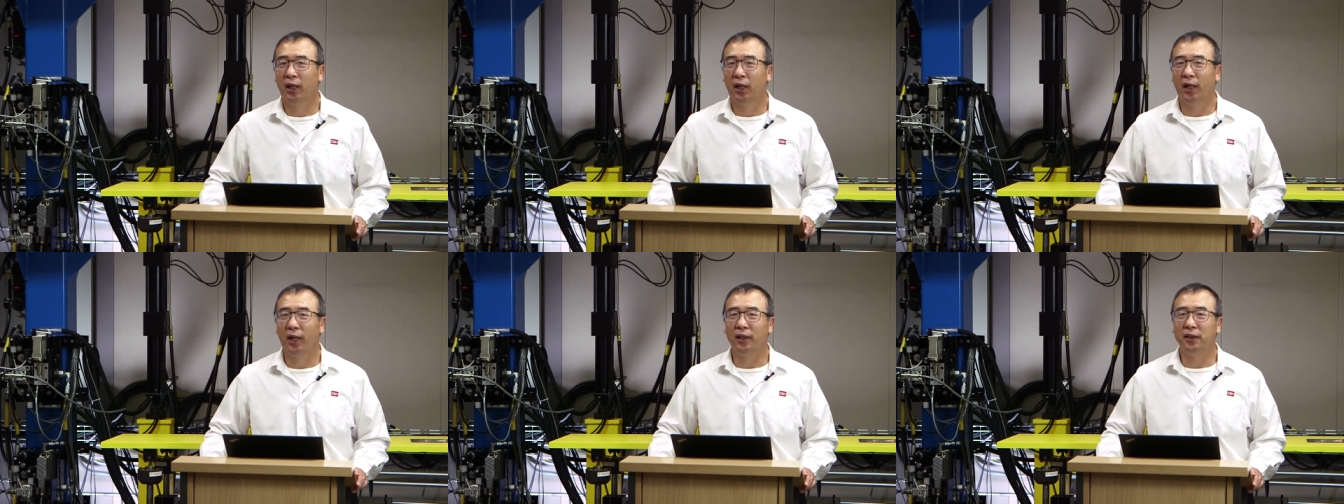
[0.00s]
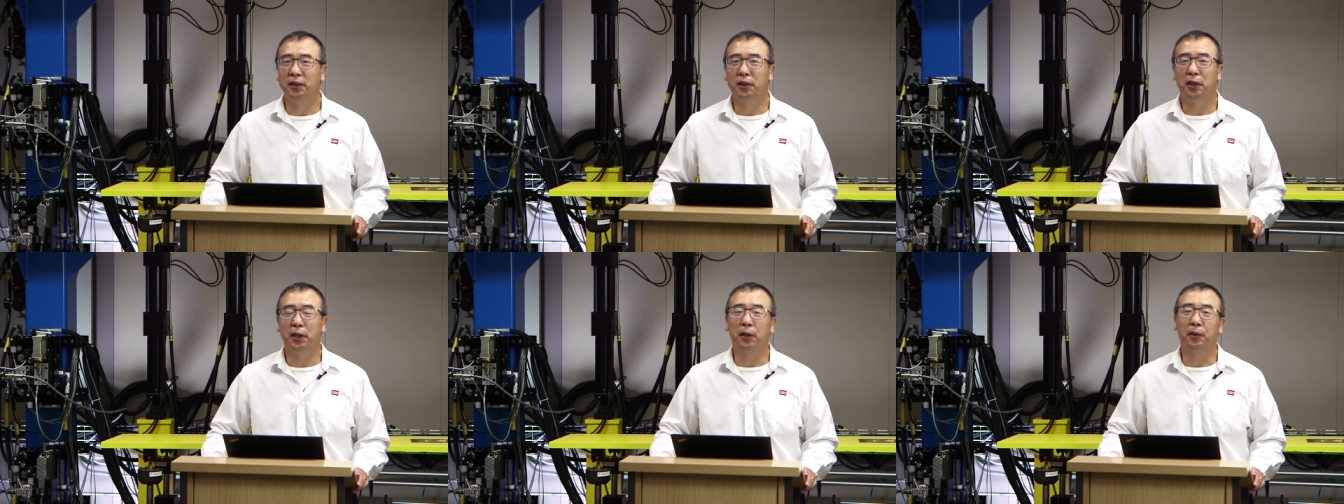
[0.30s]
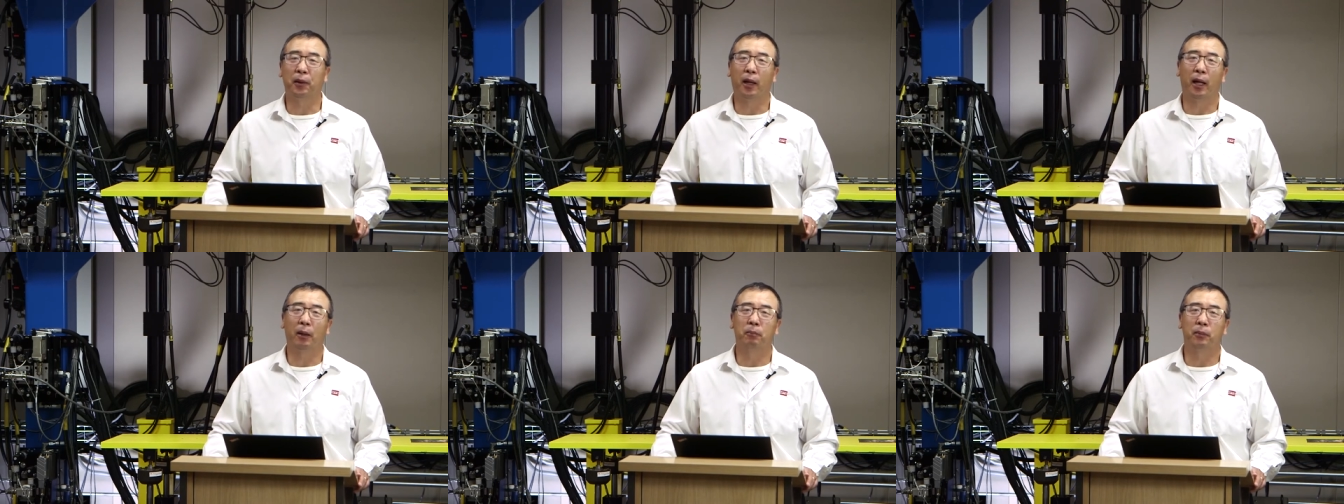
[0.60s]
and
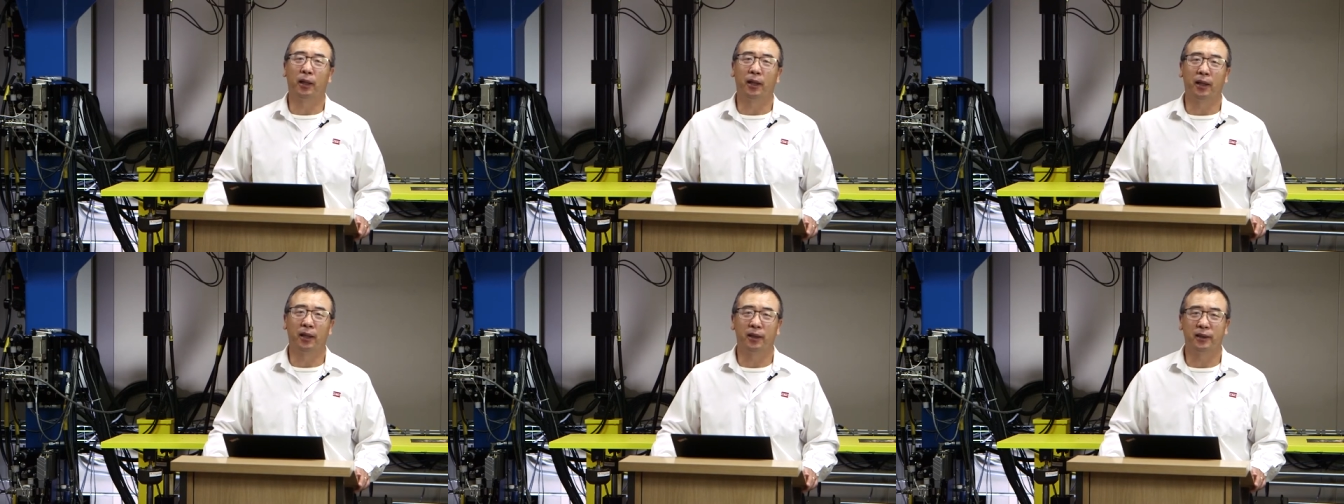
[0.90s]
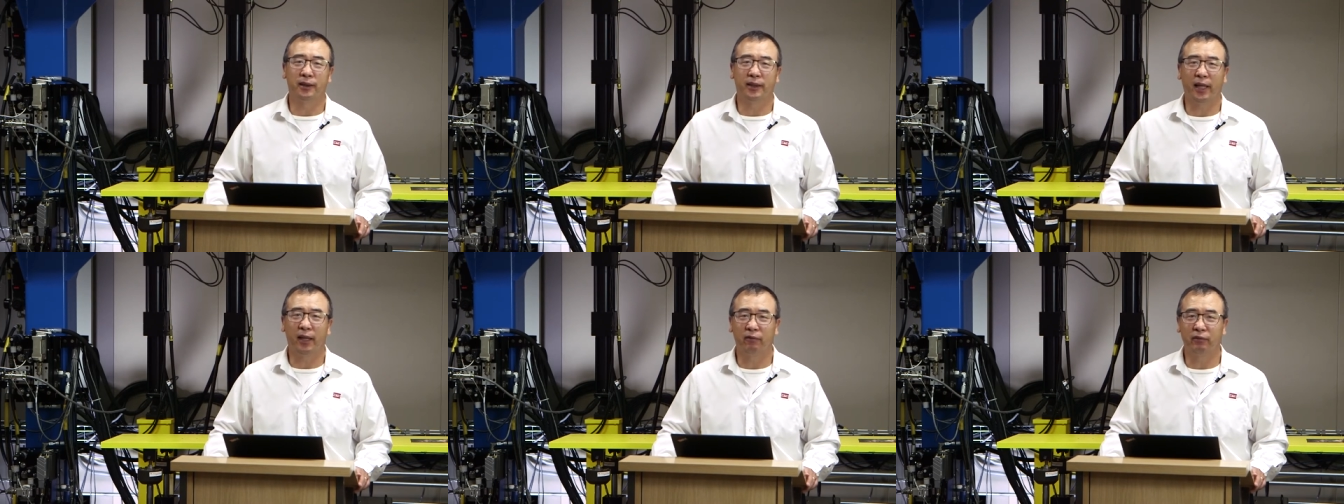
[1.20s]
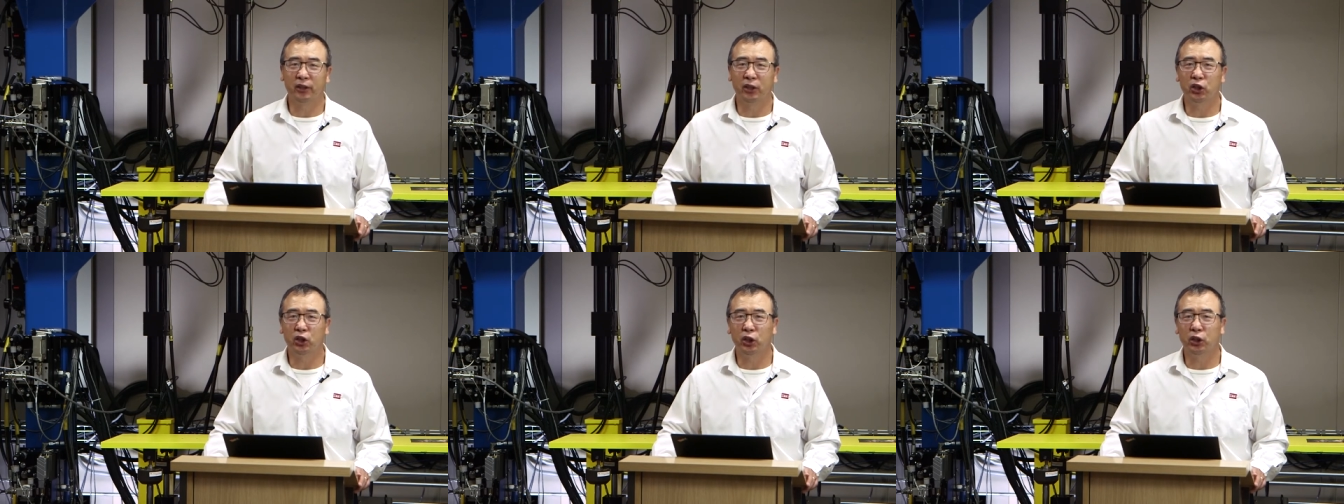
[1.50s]
uh, I'm a
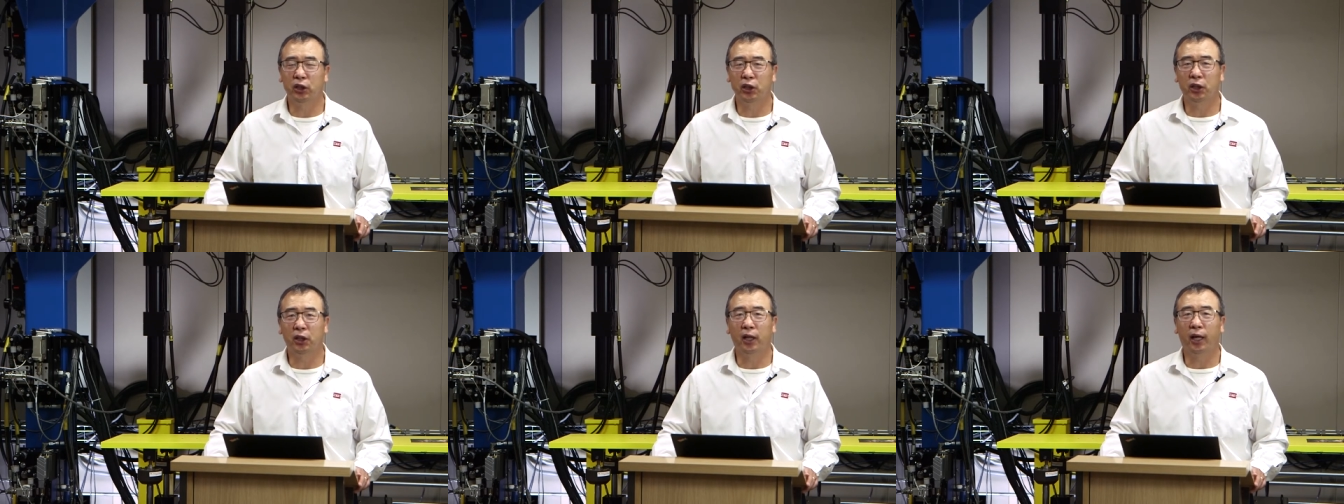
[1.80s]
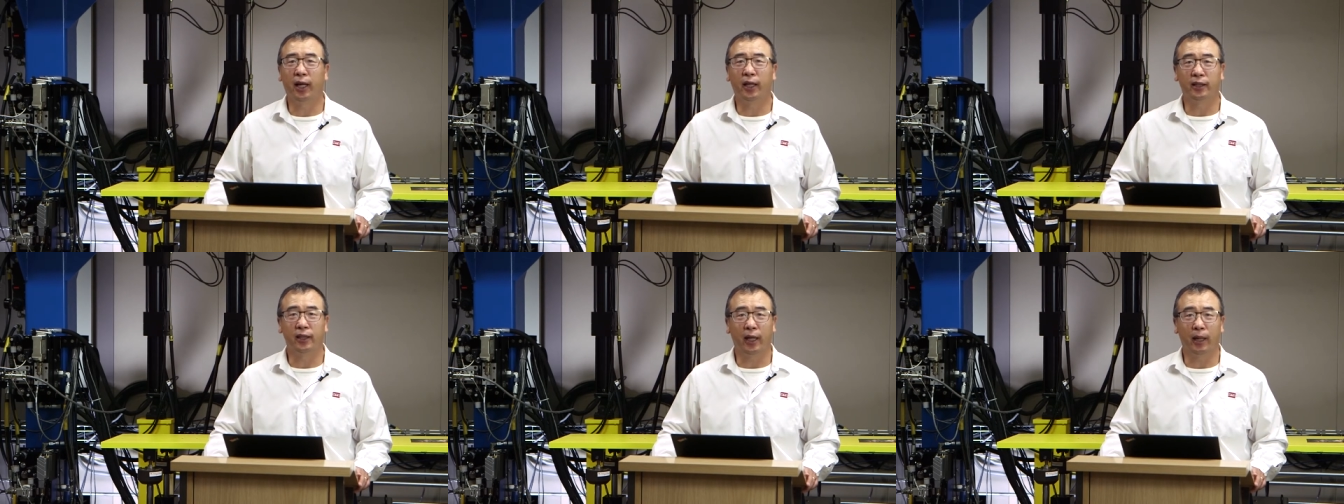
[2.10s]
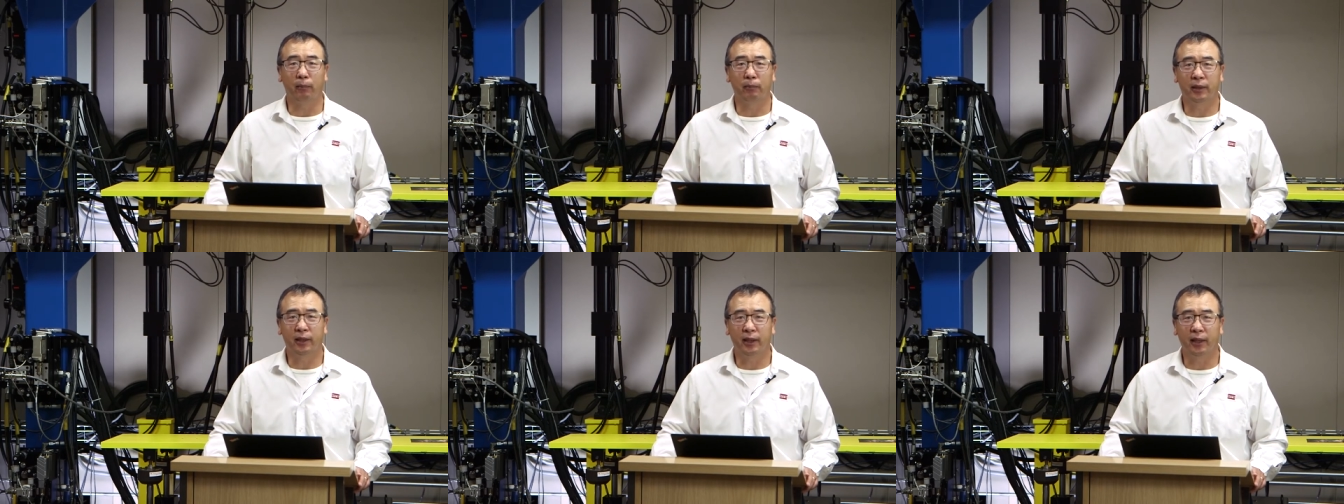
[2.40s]
staff engineer at
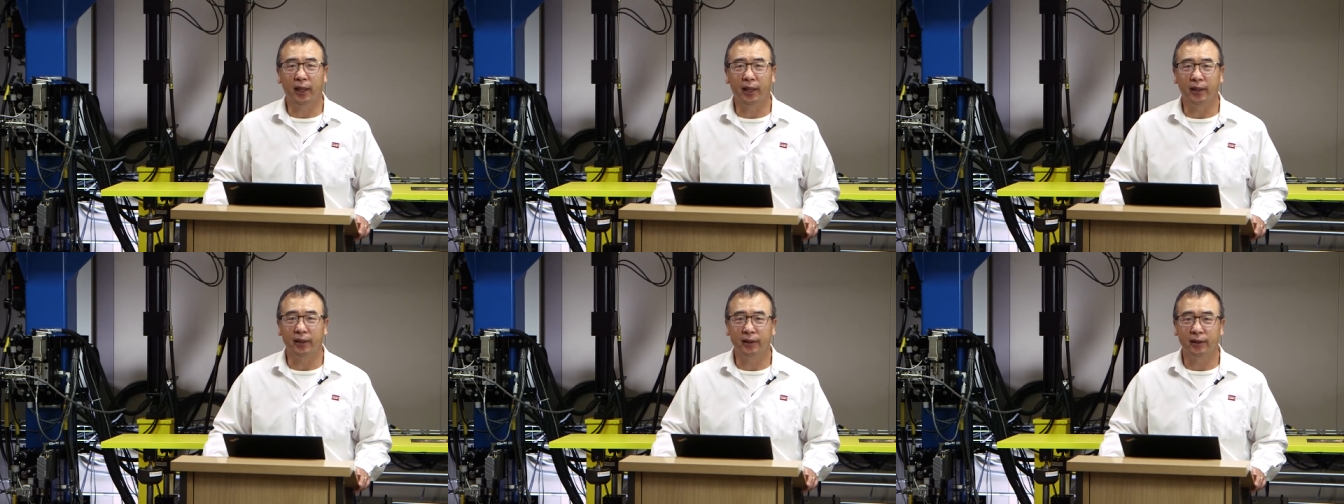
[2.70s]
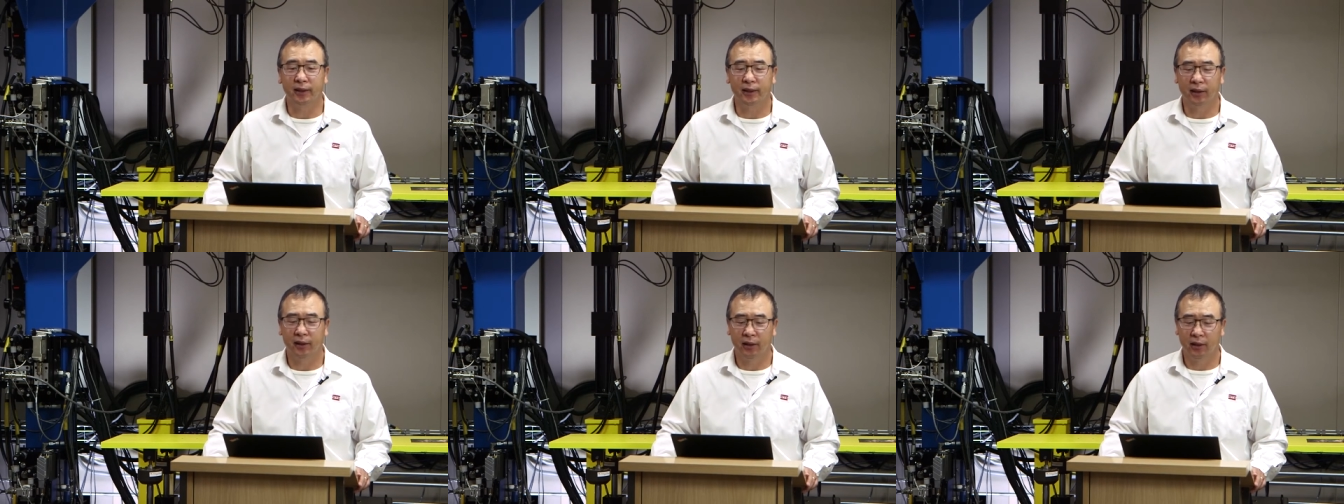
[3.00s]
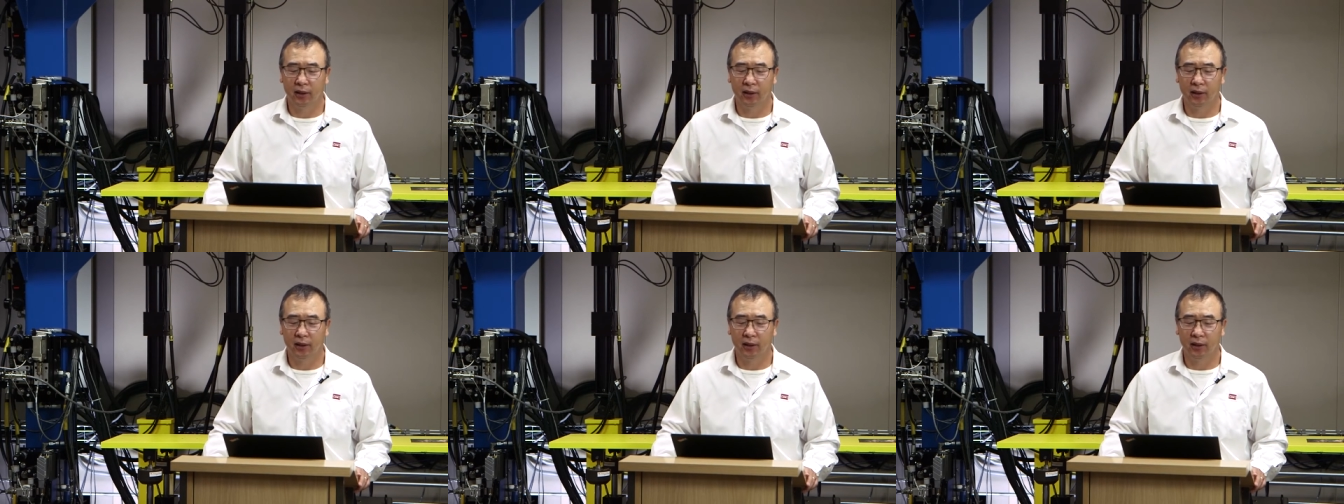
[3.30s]
MTS.